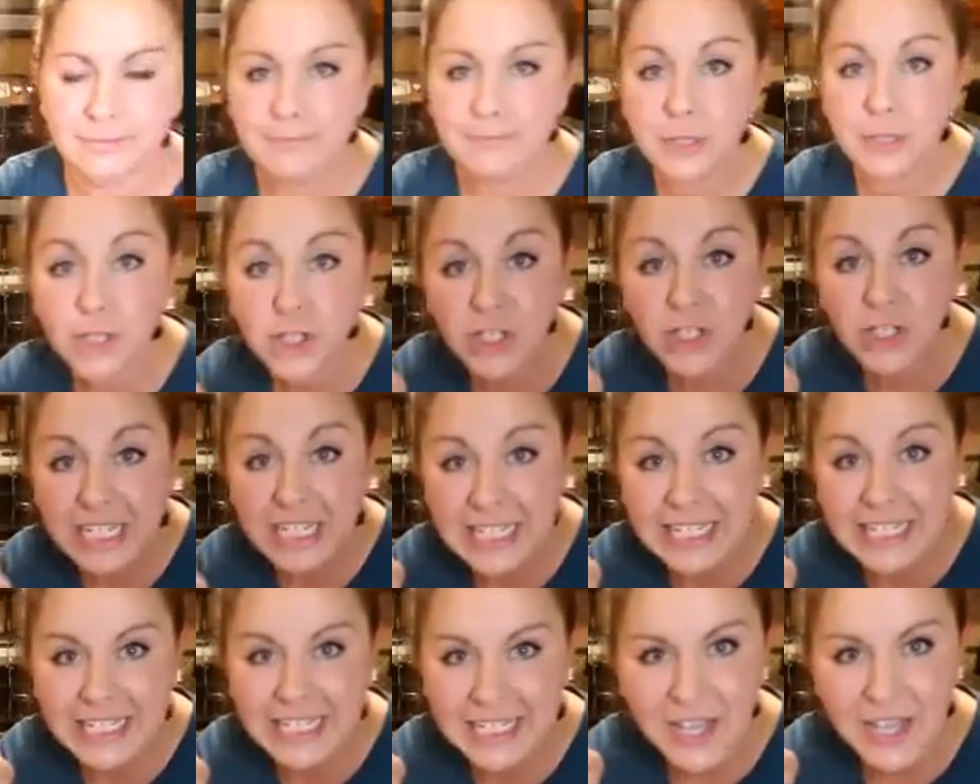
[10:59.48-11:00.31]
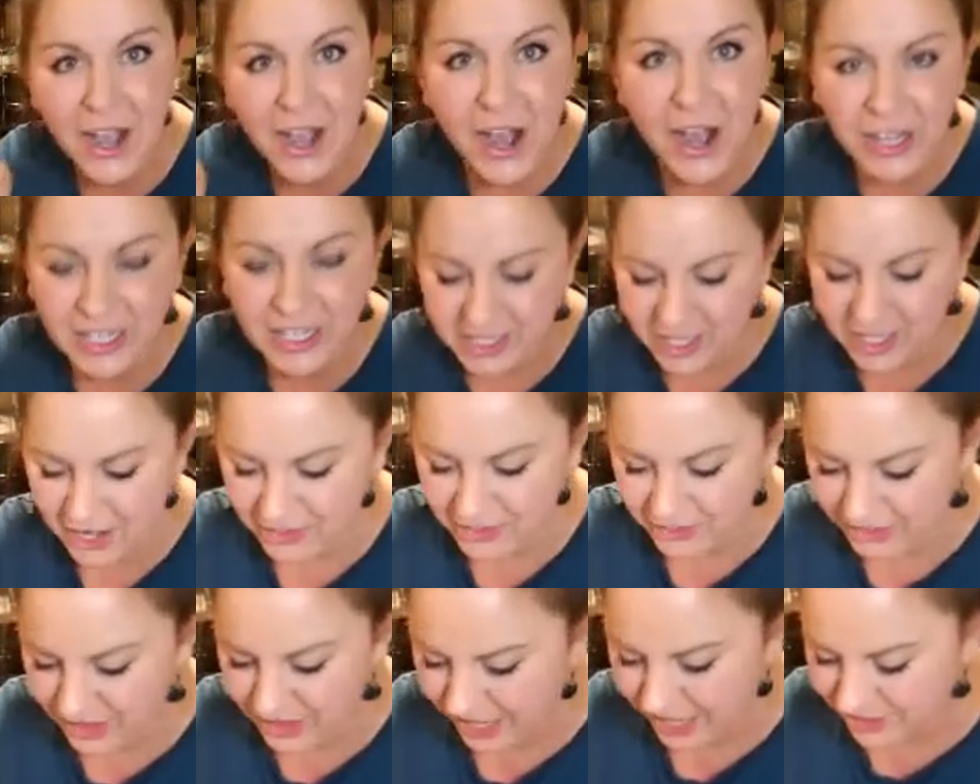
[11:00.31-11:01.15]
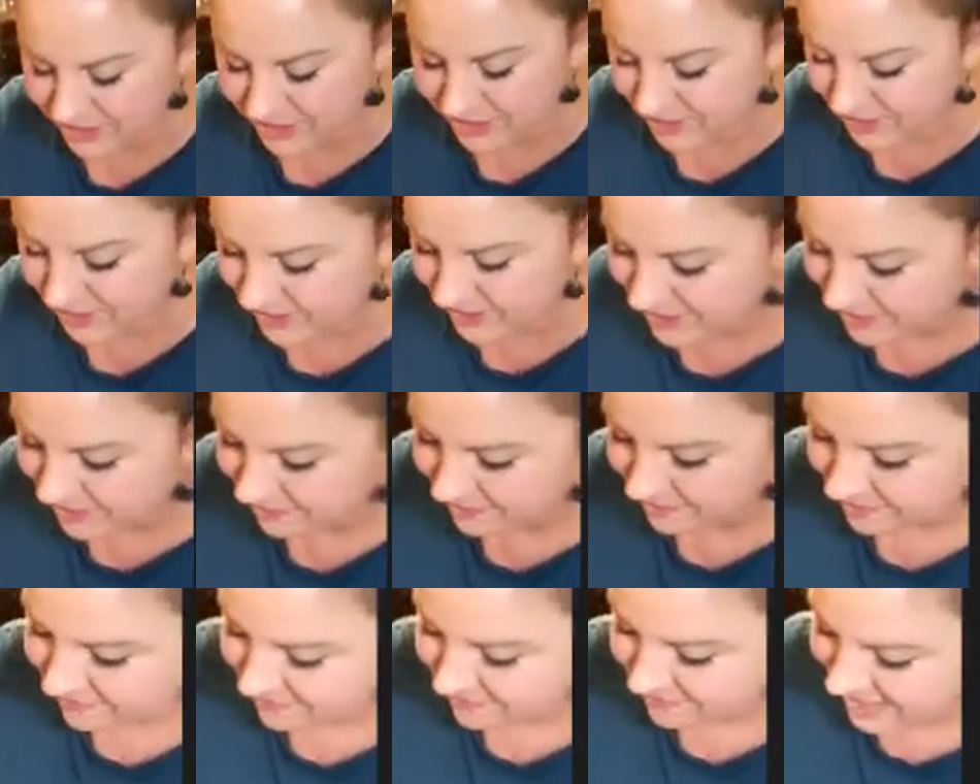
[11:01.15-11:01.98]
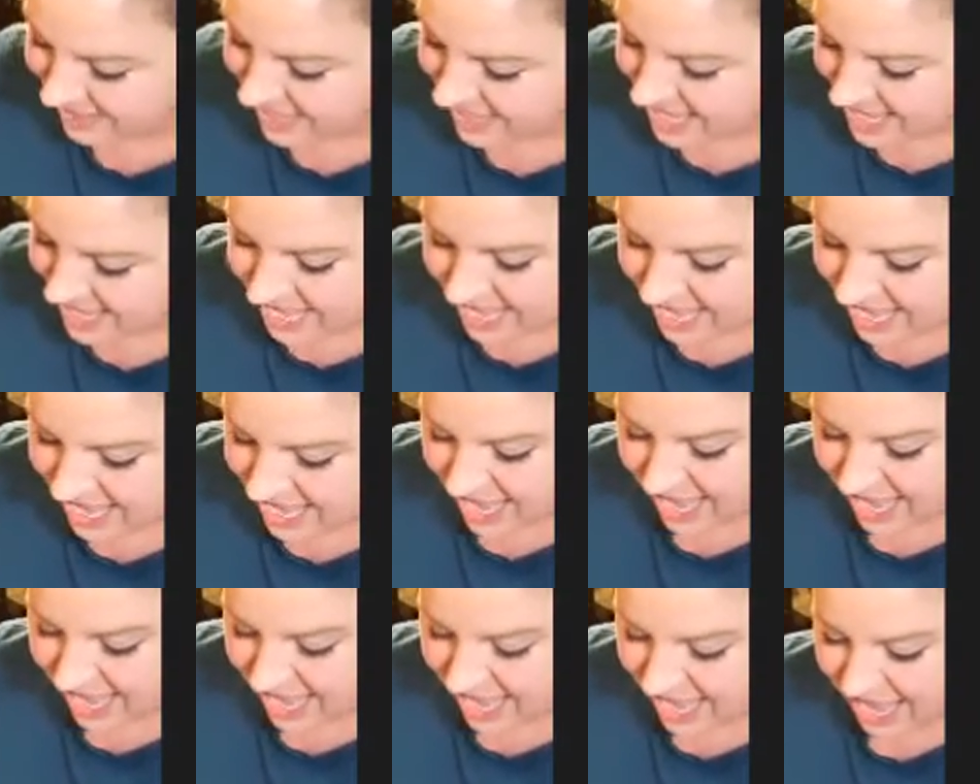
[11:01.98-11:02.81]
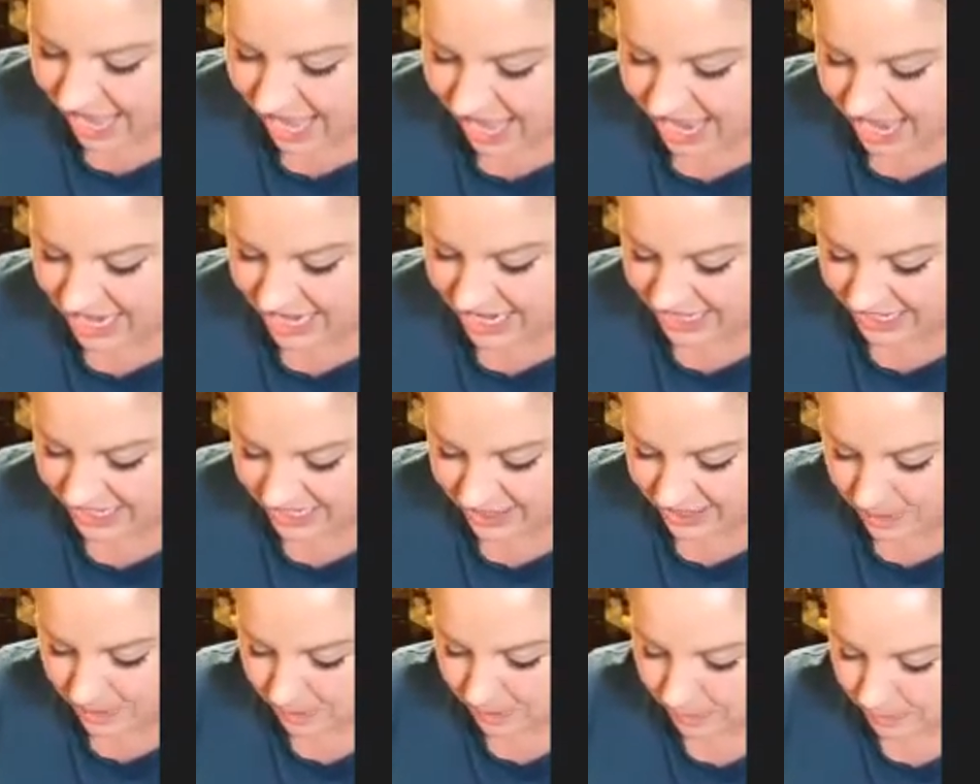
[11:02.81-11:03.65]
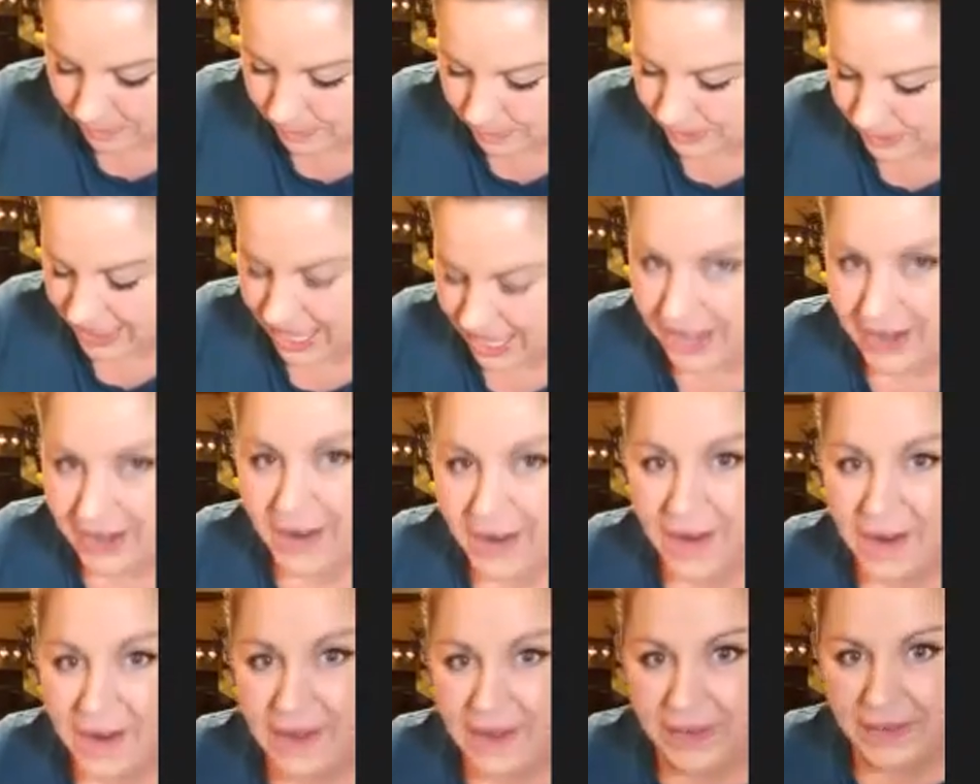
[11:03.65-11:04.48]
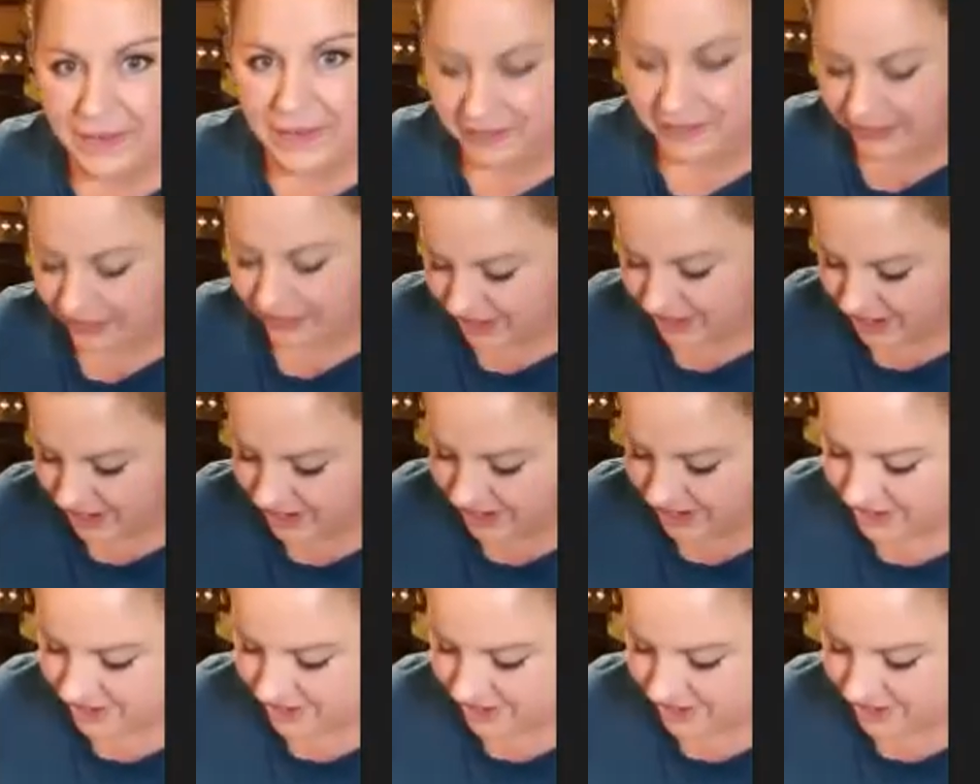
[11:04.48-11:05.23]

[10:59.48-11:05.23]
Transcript: cheese sauce on your nachos, and put that all over our